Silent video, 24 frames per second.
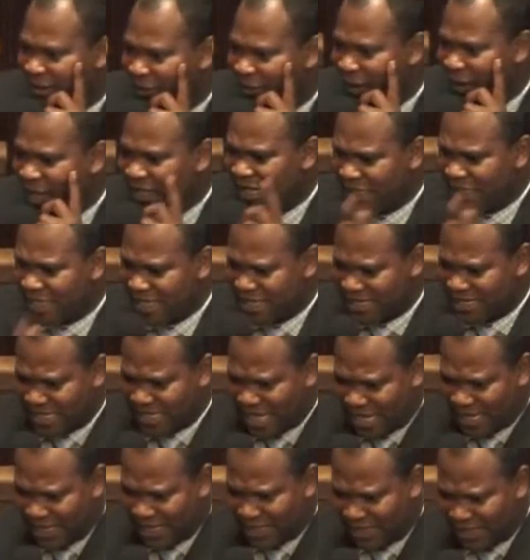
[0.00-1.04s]
When it is
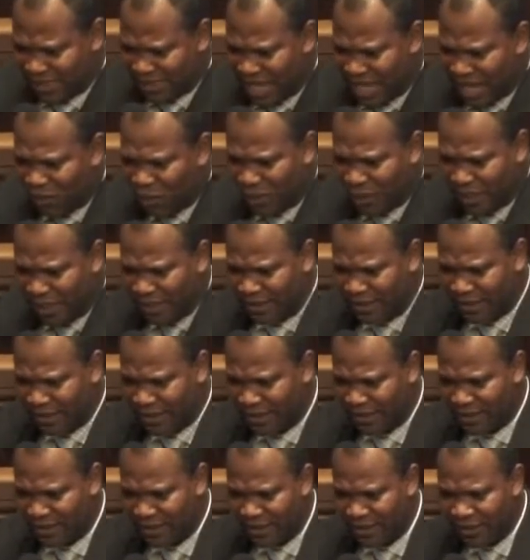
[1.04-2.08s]
said that way,
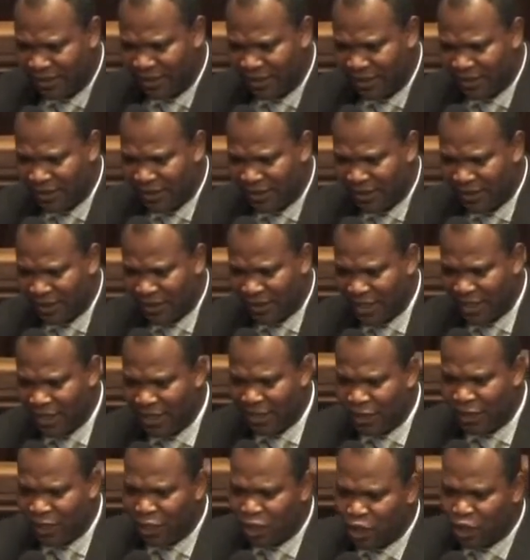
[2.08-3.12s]

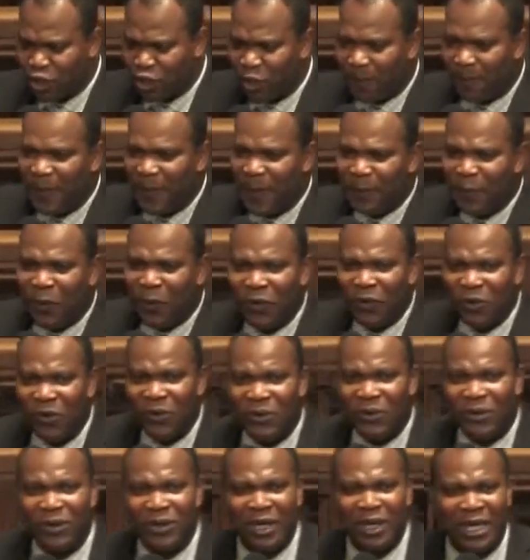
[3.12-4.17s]
some
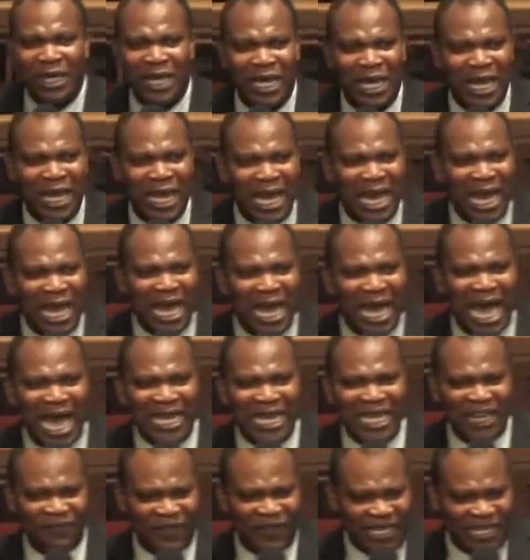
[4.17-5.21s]
people are
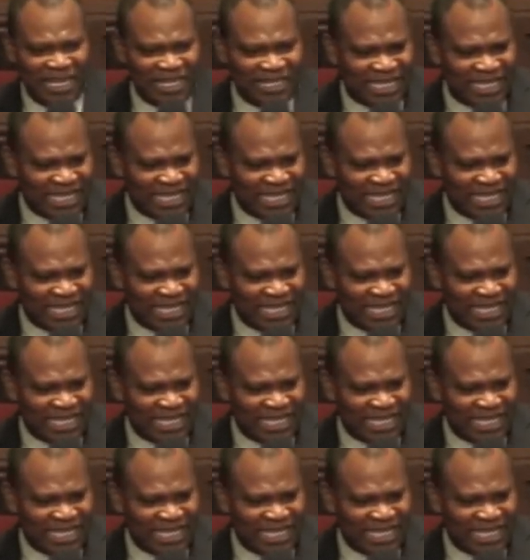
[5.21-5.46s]
living in